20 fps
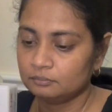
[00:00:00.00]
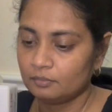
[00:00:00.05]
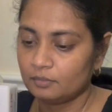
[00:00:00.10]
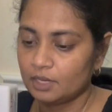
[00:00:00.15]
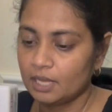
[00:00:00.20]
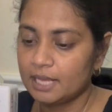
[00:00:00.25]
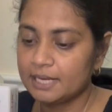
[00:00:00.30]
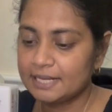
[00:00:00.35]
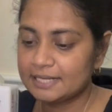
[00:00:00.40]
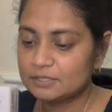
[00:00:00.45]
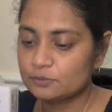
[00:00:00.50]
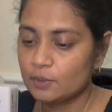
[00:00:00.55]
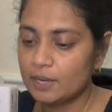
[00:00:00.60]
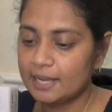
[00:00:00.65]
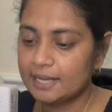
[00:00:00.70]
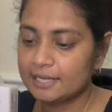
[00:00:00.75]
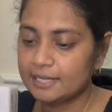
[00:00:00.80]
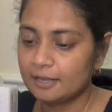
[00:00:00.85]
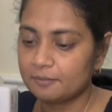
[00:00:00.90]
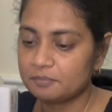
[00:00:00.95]
And that's why
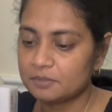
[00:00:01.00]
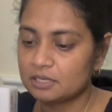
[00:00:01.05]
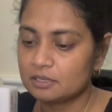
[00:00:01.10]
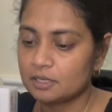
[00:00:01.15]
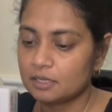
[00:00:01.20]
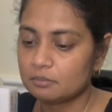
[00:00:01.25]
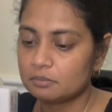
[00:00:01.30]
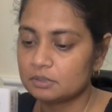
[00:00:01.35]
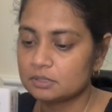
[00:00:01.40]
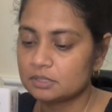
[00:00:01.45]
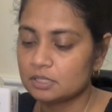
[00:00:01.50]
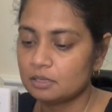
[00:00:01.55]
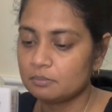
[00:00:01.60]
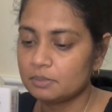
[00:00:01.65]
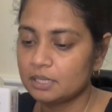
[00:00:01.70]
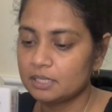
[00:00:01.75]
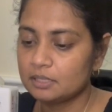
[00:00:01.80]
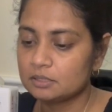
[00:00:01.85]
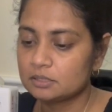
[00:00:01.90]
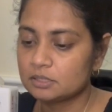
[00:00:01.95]
I kept the labels on
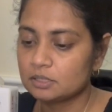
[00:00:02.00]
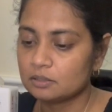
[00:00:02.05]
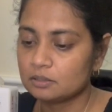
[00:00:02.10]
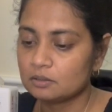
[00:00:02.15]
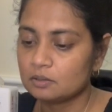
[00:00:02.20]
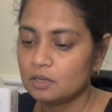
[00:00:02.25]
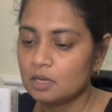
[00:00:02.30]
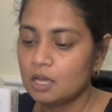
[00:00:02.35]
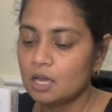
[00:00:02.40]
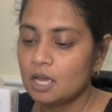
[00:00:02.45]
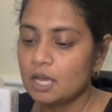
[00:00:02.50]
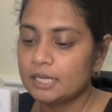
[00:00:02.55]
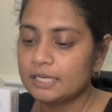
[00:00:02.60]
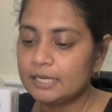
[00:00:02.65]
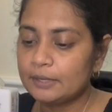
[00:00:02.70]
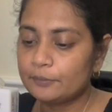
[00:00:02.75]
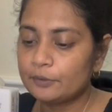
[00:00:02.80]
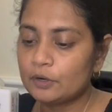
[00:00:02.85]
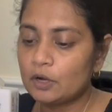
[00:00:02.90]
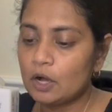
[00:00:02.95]
mine, so they
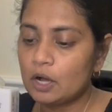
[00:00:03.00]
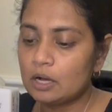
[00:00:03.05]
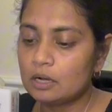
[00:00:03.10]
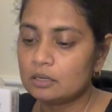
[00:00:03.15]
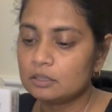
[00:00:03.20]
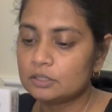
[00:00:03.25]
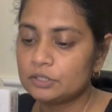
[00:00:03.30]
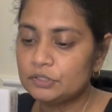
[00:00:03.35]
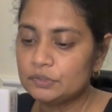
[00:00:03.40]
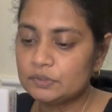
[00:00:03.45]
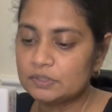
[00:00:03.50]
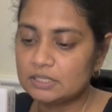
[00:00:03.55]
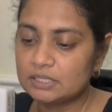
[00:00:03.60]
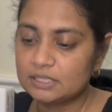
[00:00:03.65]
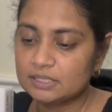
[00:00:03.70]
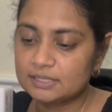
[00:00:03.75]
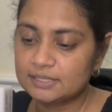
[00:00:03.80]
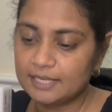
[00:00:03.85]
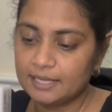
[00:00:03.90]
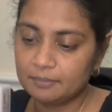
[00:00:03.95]
were all using
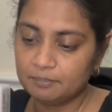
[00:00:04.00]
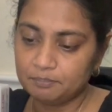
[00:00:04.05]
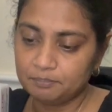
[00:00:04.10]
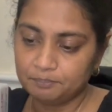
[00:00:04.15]
the same